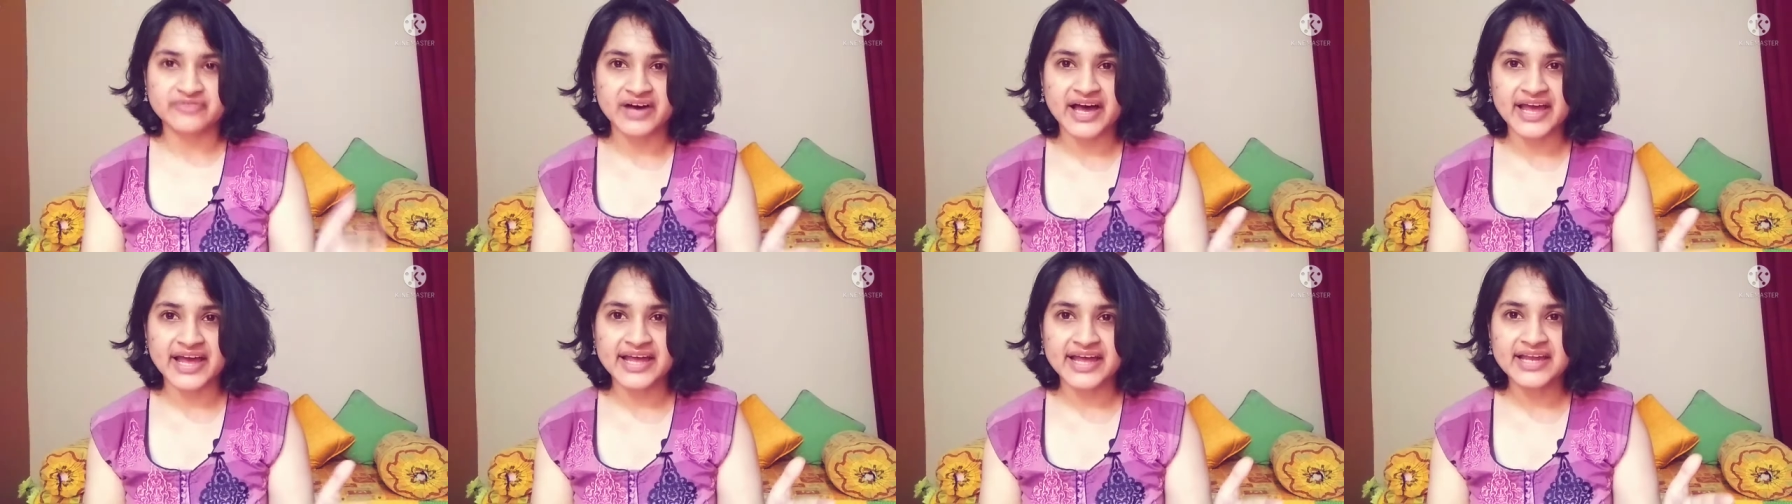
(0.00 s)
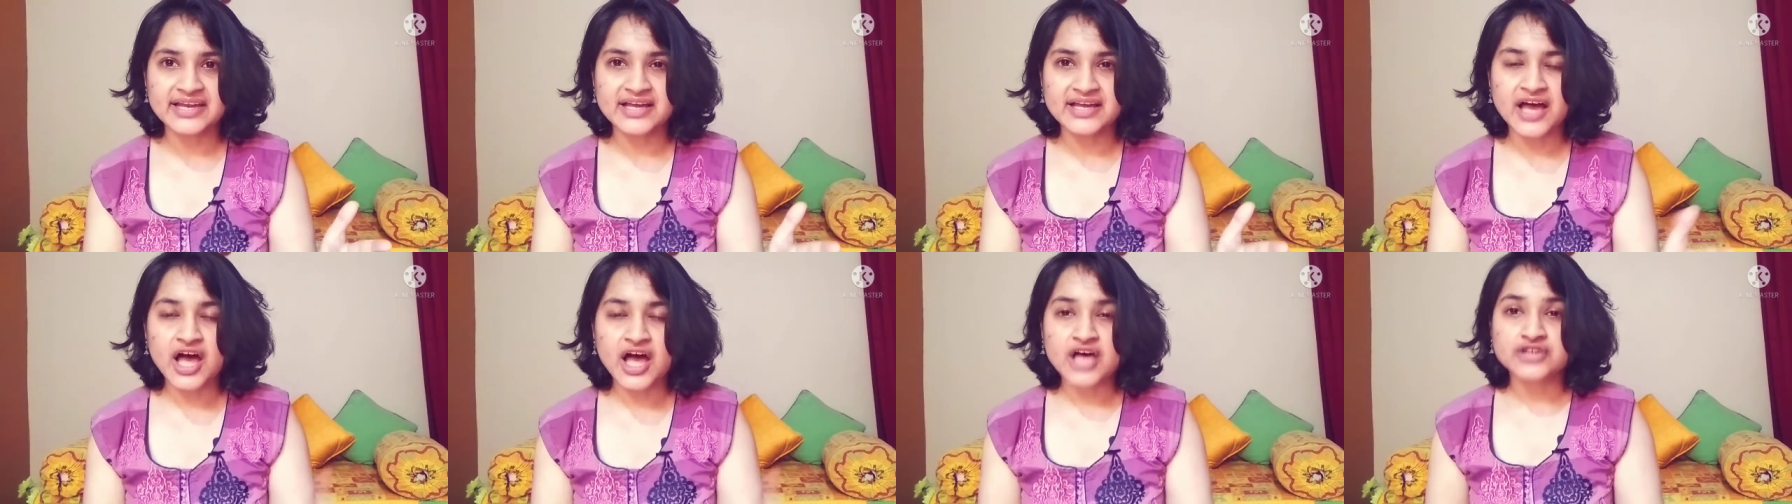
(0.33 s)

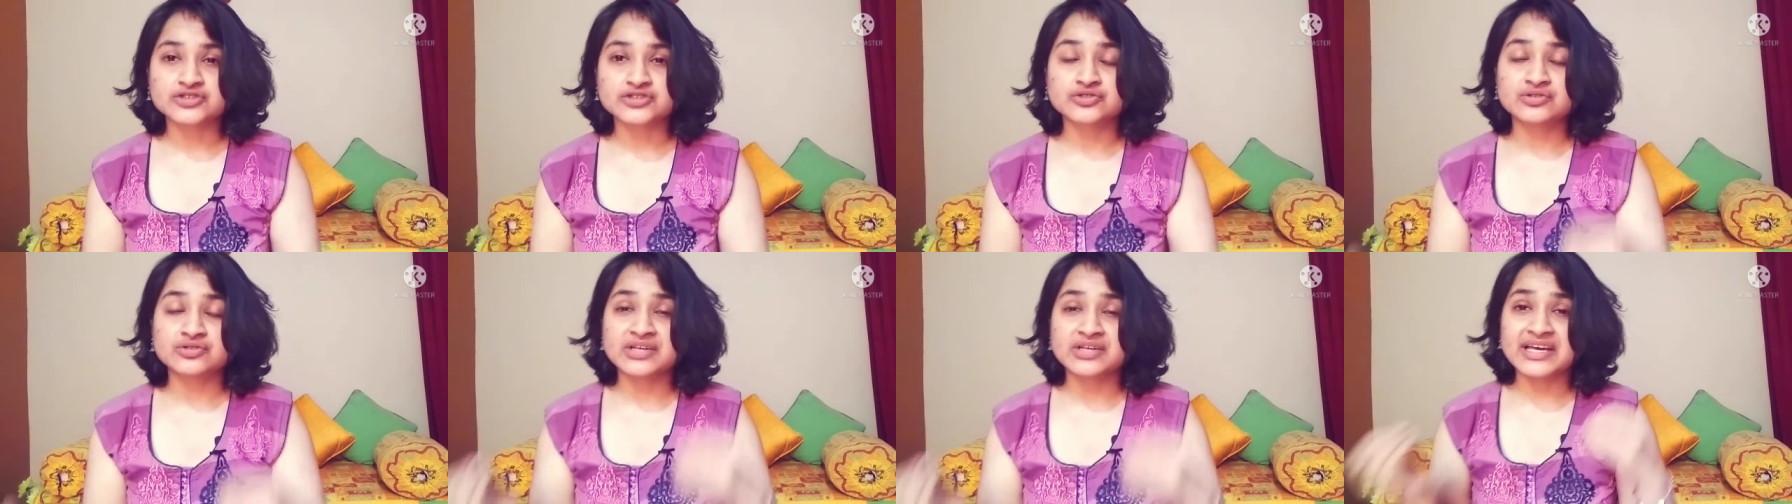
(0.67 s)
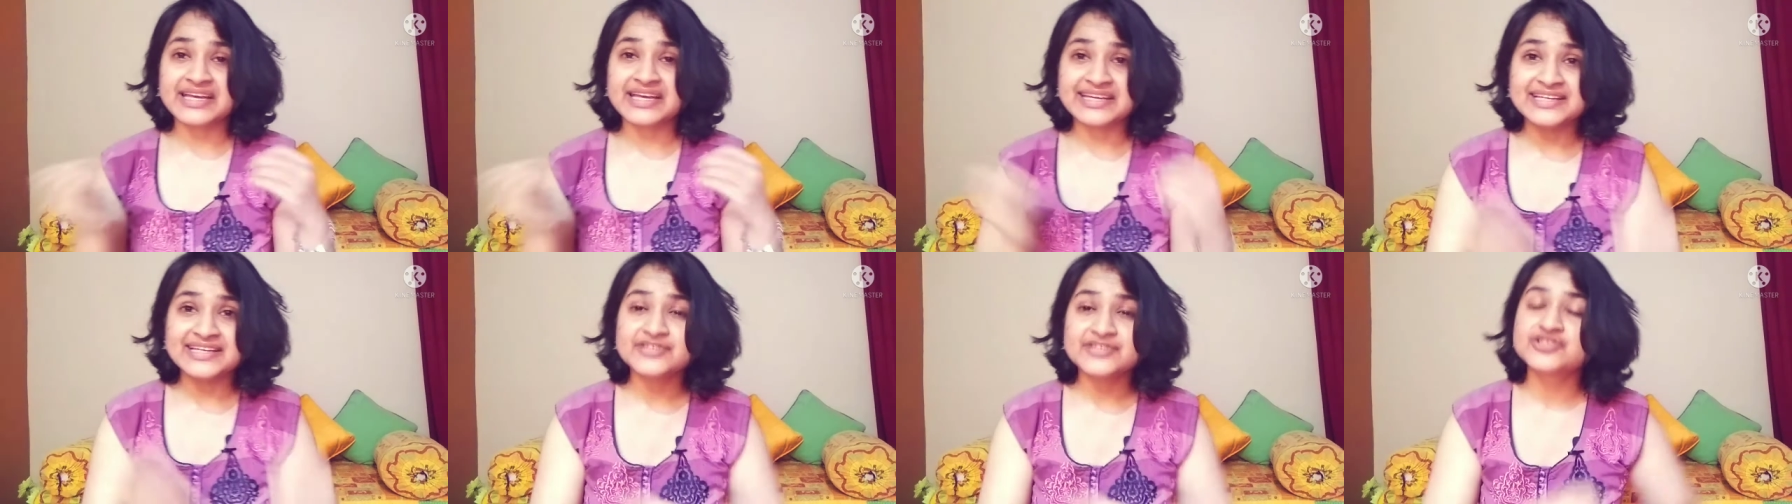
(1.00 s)
fight. So the
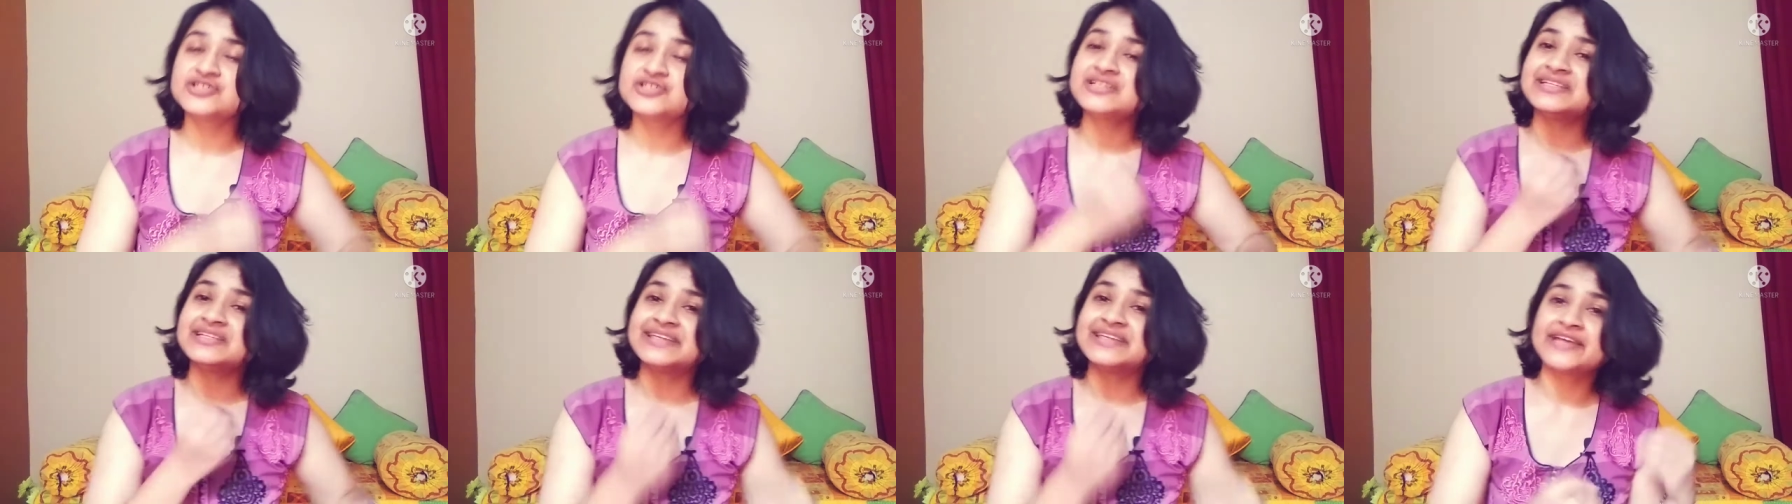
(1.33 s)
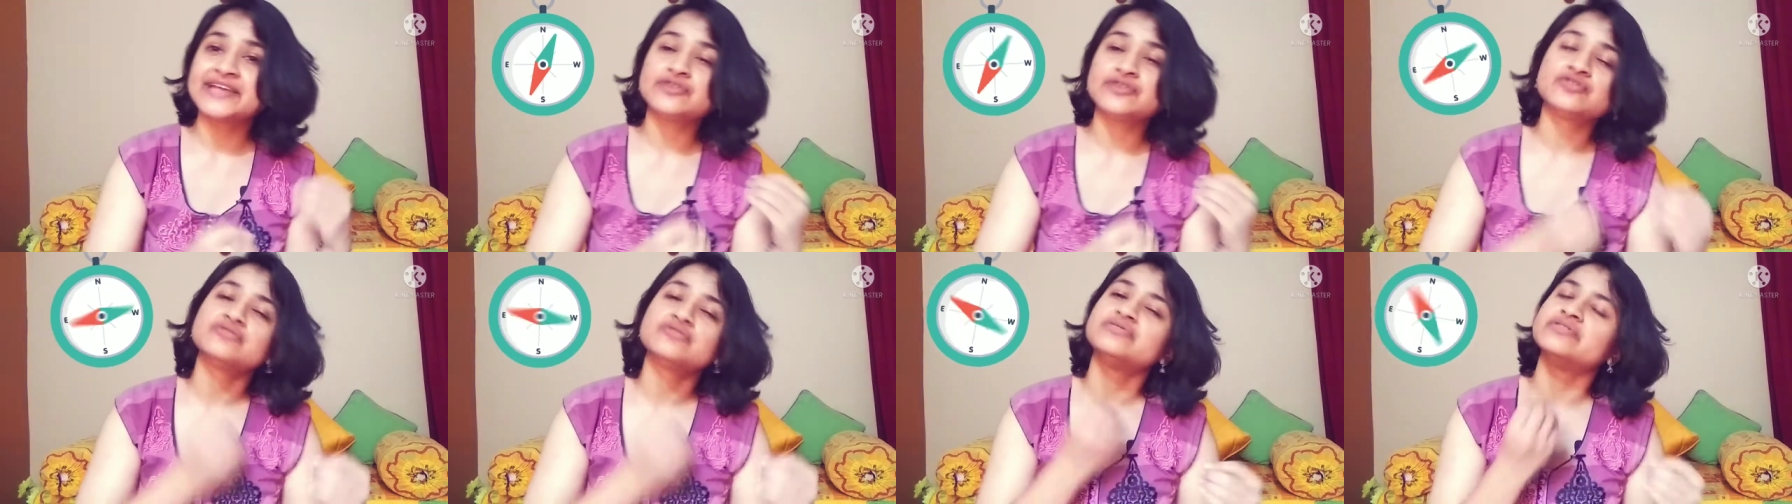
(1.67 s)
initial ten to